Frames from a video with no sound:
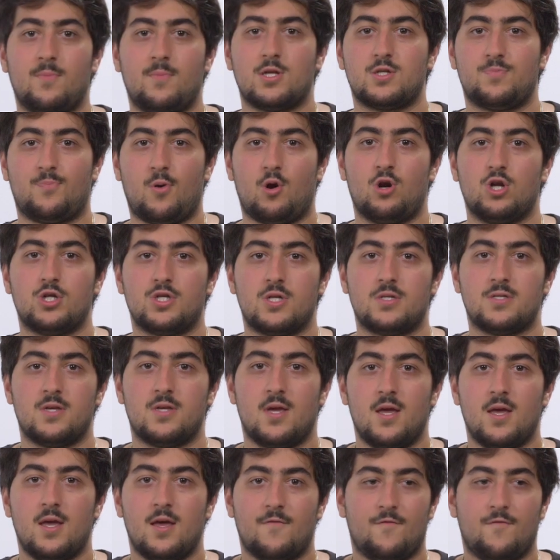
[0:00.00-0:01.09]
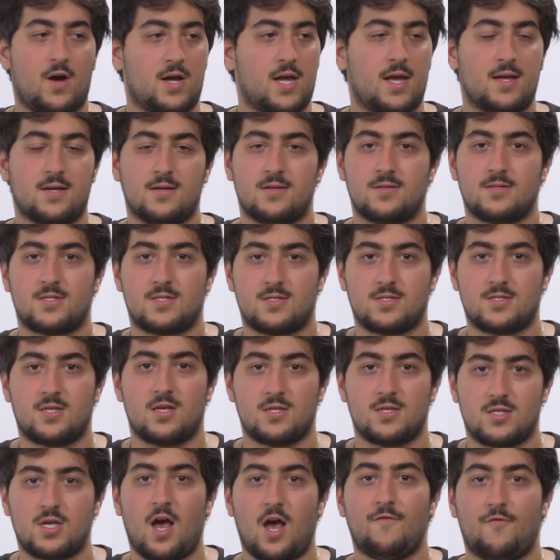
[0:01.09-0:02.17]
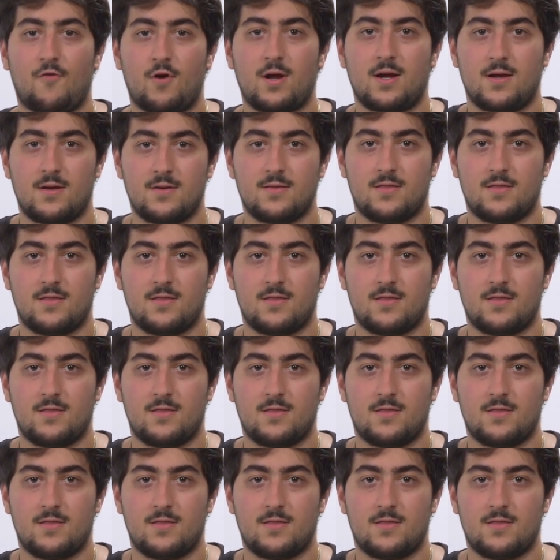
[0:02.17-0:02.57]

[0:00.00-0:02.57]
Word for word: much Persians fucking suffering